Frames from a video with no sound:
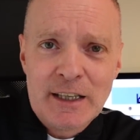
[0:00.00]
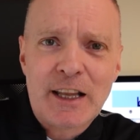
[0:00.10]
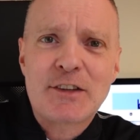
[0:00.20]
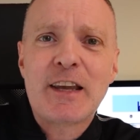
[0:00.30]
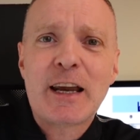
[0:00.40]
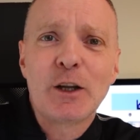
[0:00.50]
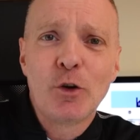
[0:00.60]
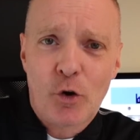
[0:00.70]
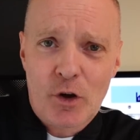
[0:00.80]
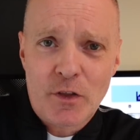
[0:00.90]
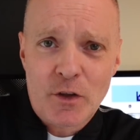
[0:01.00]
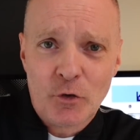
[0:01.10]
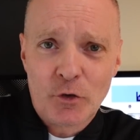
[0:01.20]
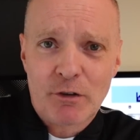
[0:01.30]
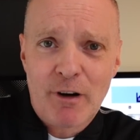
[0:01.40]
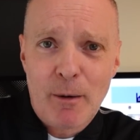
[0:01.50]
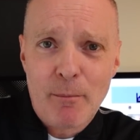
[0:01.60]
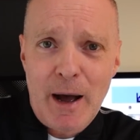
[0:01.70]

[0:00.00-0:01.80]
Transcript: Let's take a look at the underground